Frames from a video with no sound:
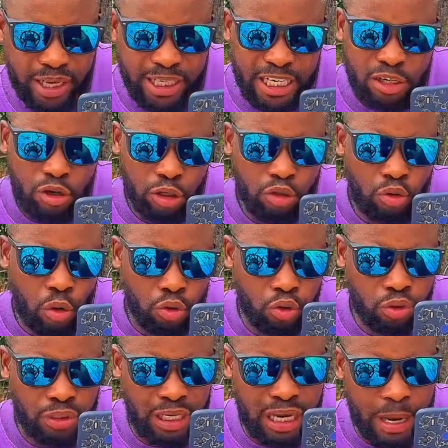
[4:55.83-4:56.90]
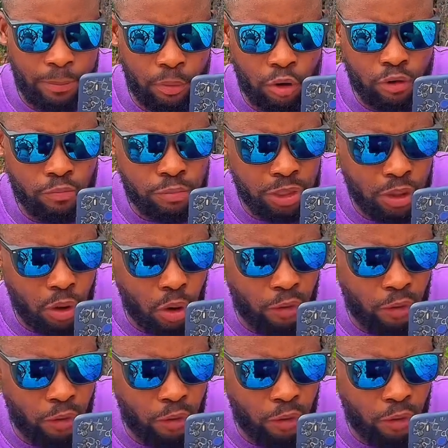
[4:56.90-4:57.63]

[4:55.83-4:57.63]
He did not call to check up on me